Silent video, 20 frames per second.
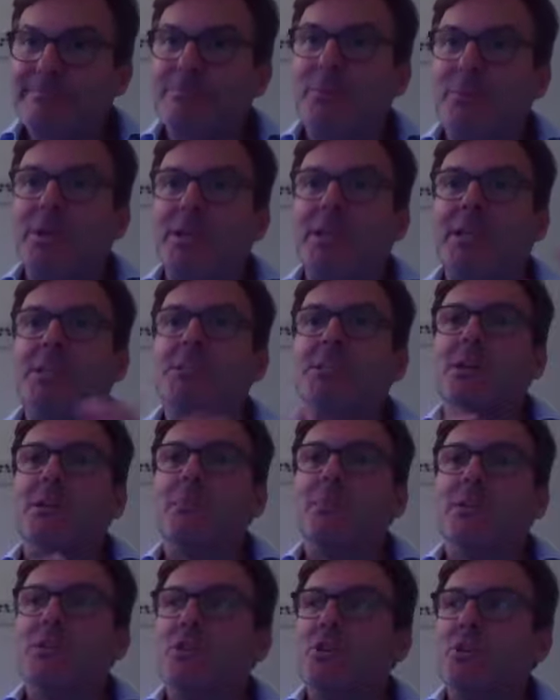we need
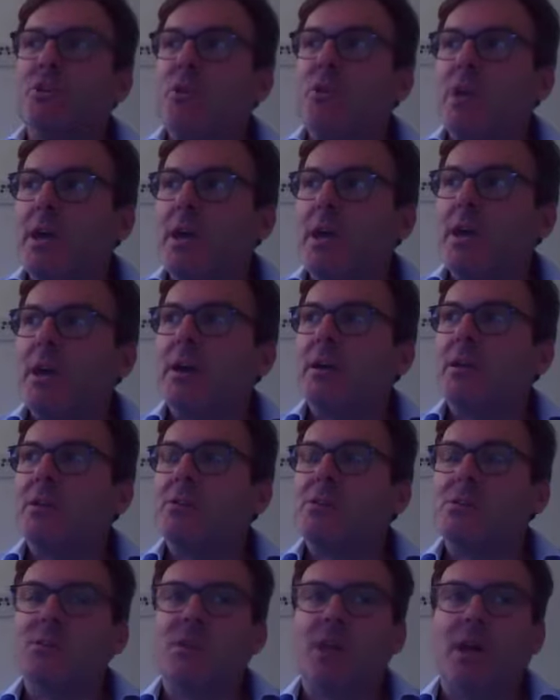something new here
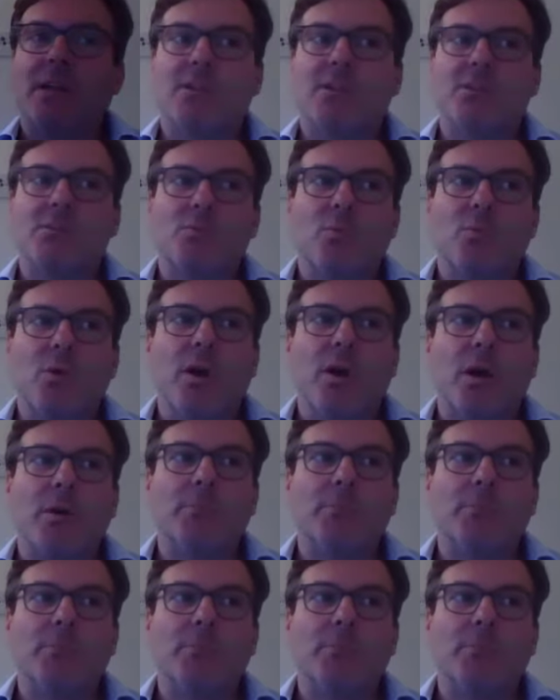because that doesn't work.